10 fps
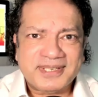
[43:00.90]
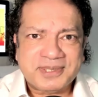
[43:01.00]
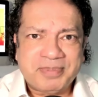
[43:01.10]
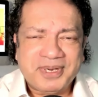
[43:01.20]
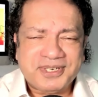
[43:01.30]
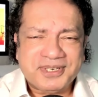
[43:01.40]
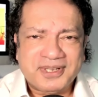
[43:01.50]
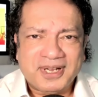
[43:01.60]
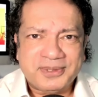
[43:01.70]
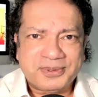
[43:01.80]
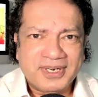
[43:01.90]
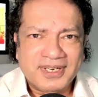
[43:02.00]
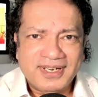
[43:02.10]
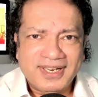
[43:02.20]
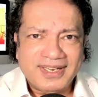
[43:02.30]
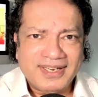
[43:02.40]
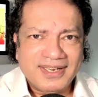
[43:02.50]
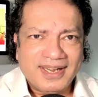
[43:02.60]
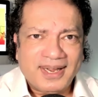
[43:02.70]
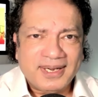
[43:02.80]
a picture that really
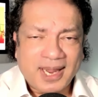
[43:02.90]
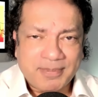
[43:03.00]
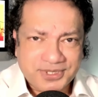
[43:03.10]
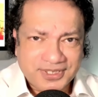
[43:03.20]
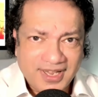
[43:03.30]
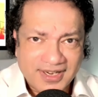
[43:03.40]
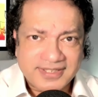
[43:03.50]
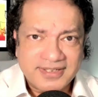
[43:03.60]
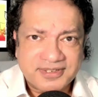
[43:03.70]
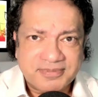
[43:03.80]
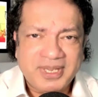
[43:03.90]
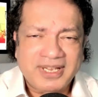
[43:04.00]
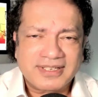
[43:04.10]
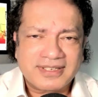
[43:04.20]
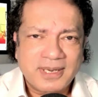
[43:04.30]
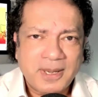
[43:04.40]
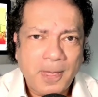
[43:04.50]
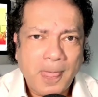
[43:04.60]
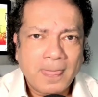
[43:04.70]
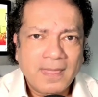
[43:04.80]
uh, captured the essence of peace.
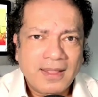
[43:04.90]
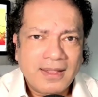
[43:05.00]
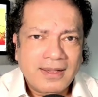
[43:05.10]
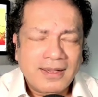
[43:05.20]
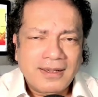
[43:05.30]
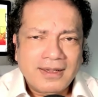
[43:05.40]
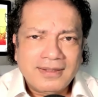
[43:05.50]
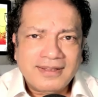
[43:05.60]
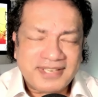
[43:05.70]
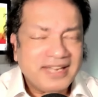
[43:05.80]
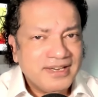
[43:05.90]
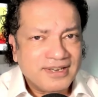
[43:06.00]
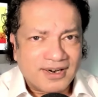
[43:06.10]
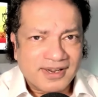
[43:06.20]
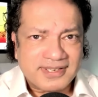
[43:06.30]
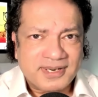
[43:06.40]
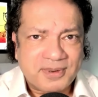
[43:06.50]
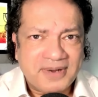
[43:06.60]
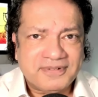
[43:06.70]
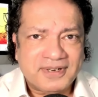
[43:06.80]
The second artist,
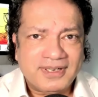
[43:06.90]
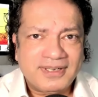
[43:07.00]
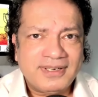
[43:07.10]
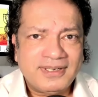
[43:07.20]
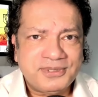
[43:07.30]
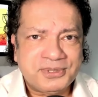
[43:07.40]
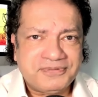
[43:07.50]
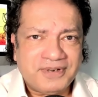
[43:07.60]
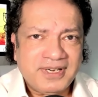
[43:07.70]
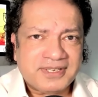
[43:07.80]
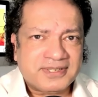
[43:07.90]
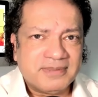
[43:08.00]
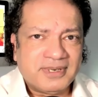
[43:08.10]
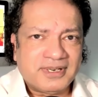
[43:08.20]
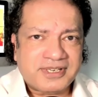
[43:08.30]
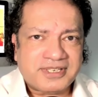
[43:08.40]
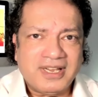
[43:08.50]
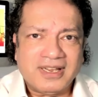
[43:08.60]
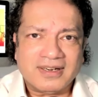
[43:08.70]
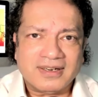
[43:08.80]
however, drew a very similar
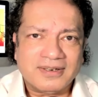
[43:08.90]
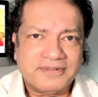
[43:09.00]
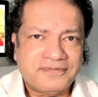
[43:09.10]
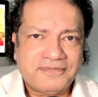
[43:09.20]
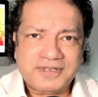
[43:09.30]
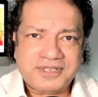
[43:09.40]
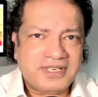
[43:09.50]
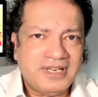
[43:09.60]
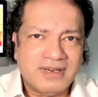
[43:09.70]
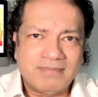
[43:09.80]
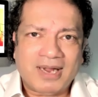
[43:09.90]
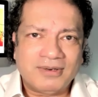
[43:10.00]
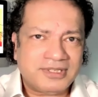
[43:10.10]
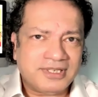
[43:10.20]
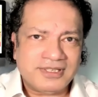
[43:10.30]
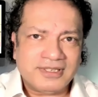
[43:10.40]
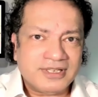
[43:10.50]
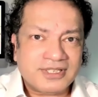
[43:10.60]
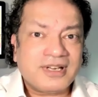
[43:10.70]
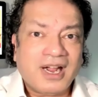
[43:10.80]
scene of a sea and mountains and the
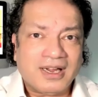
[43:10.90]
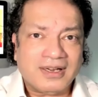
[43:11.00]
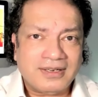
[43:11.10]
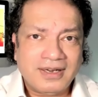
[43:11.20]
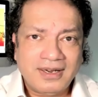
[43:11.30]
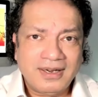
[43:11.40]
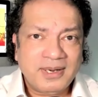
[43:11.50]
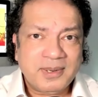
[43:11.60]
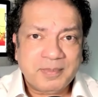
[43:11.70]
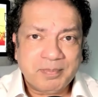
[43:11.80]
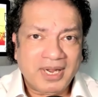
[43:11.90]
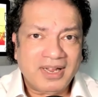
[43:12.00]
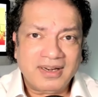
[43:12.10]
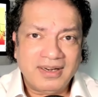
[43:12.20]
sky, but